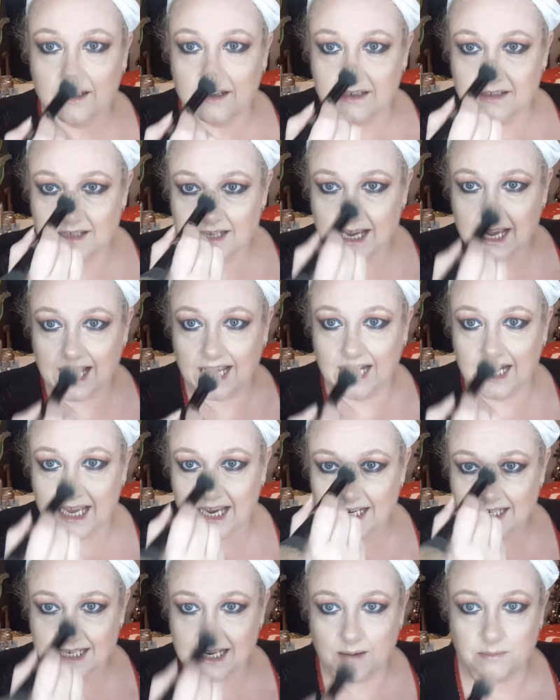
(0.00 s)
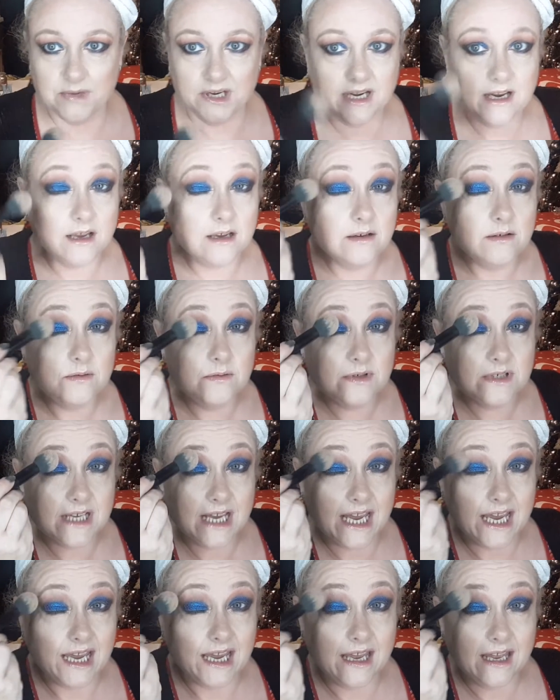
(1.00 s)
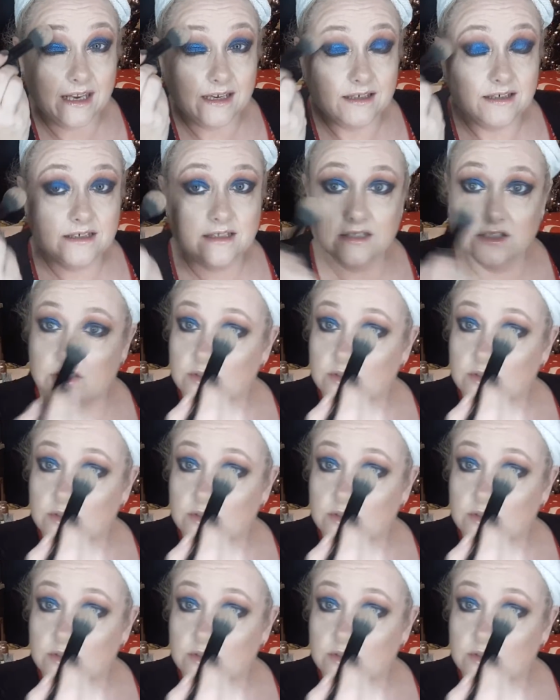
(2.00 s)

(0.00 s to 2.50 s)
as the highlight down my nose and